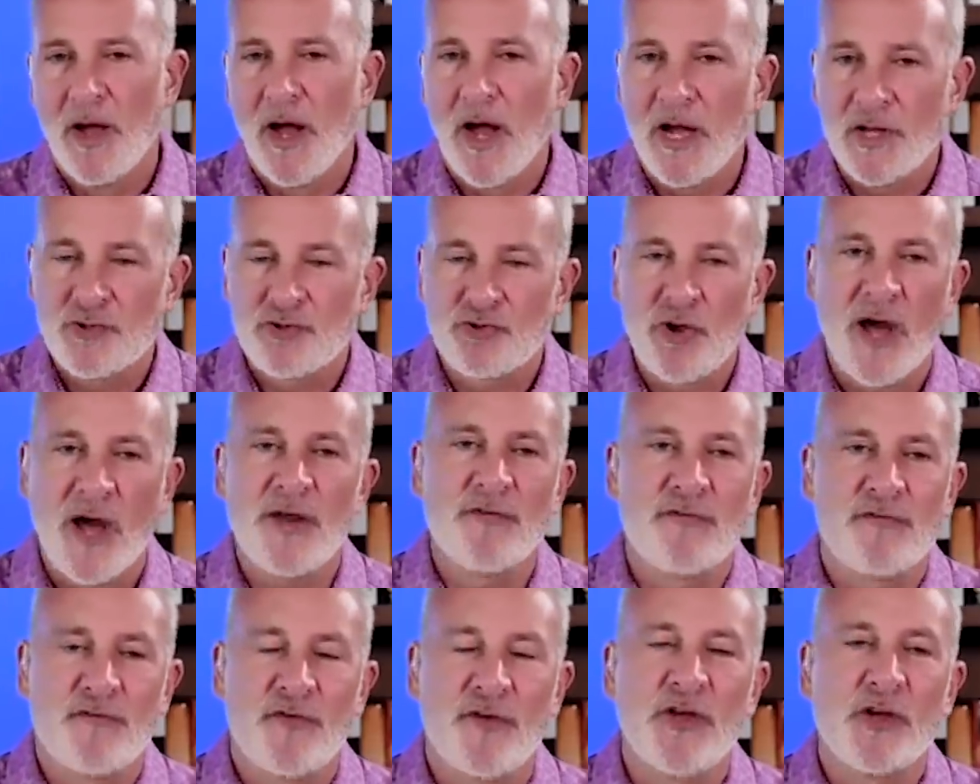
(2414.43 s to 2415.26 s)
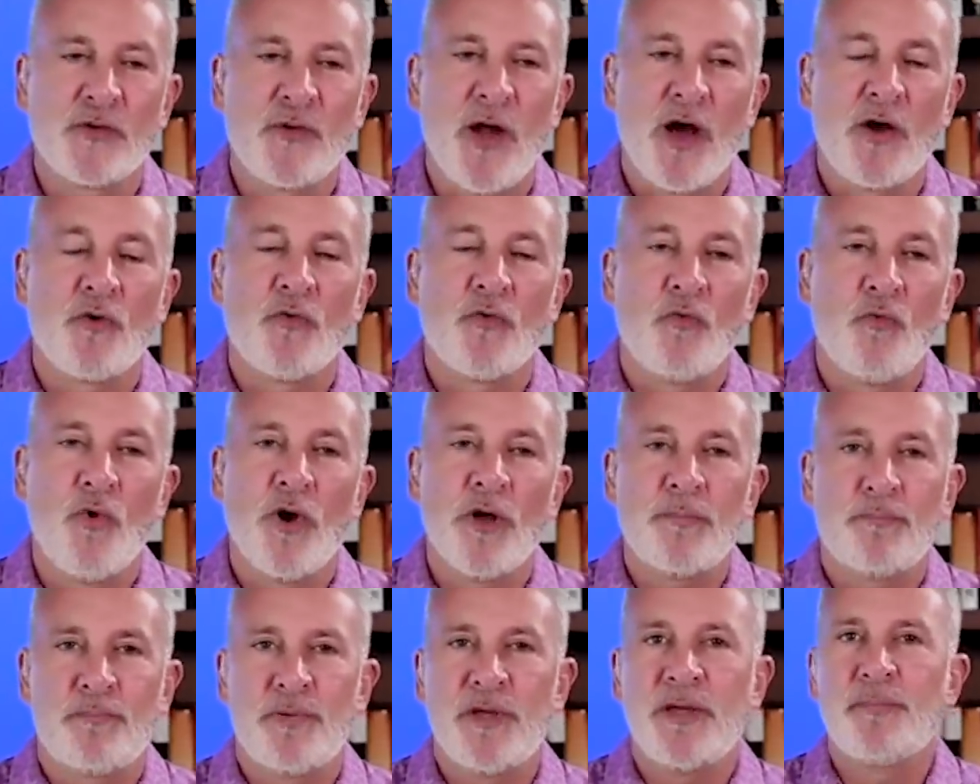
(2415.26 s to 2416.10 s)
I try to figure out
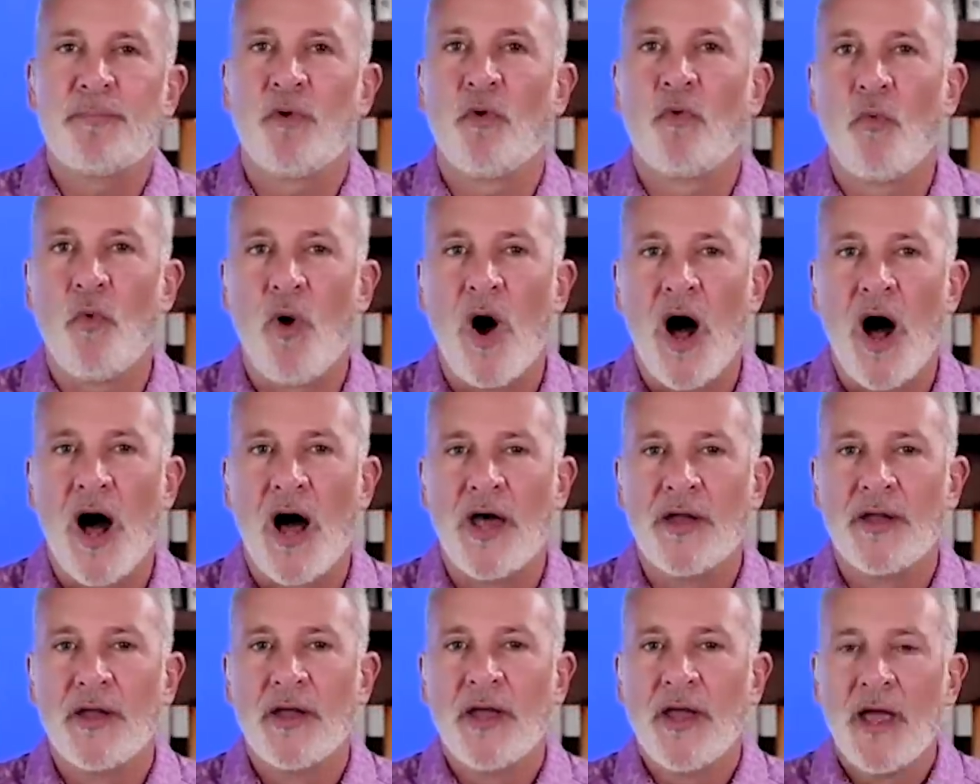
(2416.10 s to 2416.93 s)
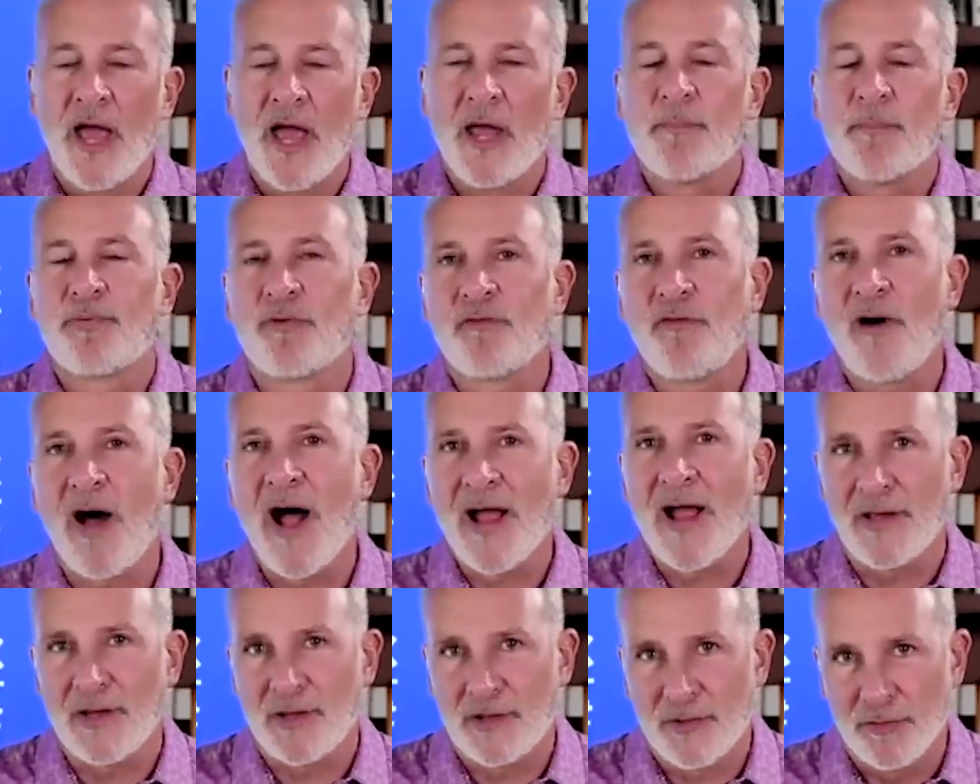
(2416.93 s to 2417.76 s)
what people want and
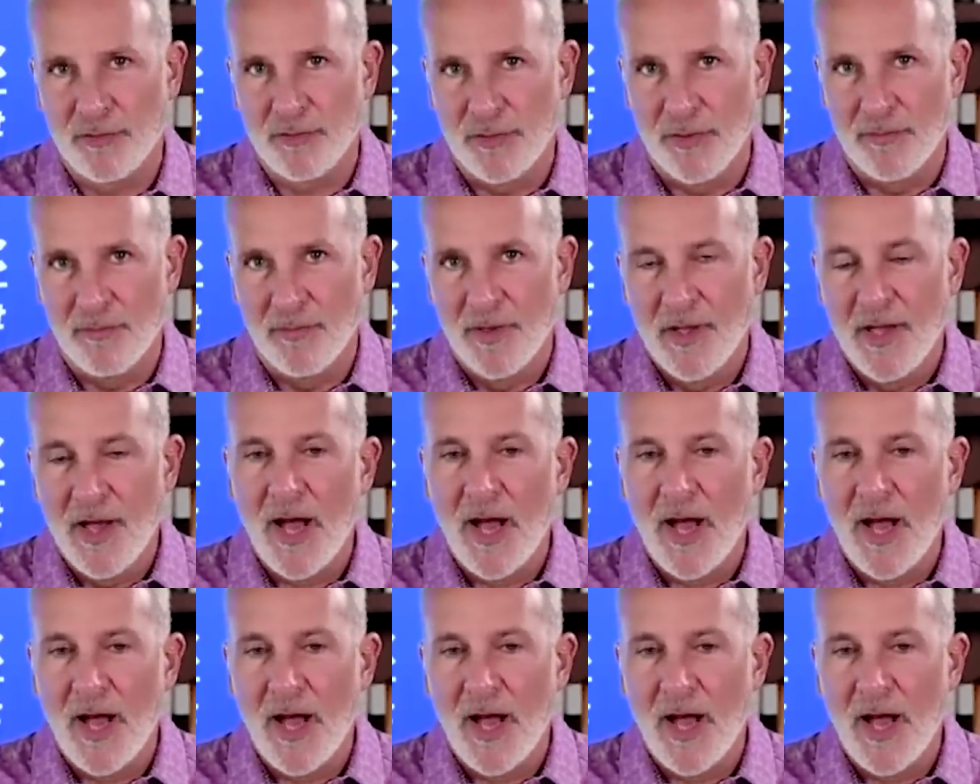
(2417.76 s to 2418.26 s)
provide it to them.